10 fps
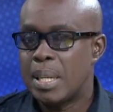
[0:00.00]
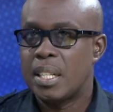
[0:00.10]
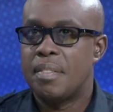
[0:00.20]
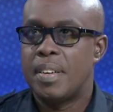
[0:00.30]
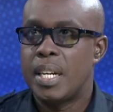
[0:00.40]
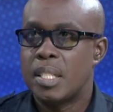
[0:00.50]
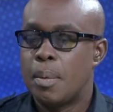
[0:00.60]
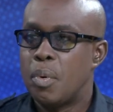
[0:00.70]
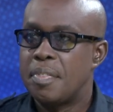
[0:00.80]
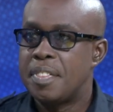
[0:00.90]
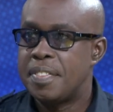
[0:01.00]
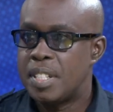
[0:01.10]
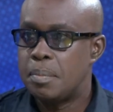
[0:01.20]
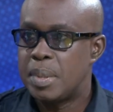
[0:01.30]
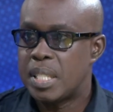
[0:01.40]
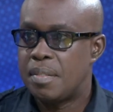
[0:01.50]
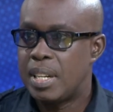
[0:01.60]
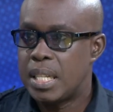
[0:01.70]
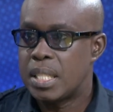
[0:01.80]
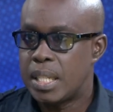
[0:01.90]
Matter of fact, there's about 15 pieces of
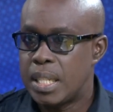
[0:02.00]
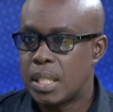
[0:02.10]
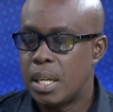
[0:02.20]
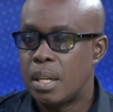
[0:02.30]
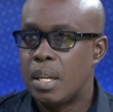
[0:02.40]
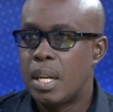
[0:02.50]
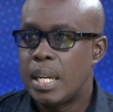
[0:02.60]
legislation